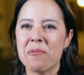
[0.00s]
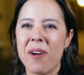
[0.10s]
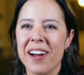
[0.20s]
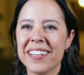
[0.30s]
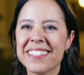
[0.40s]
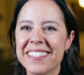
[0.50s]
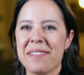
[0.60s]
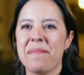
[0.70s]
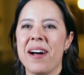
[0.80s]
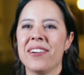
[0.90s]
what is
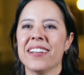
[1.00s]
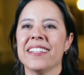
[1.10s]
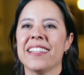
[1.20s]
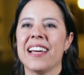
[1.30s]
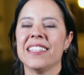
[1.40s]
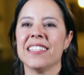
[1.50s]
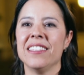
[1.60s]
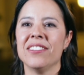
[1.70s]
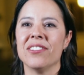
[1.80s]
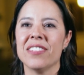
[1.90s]
it about it that
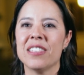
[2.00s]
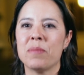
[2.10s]
you know this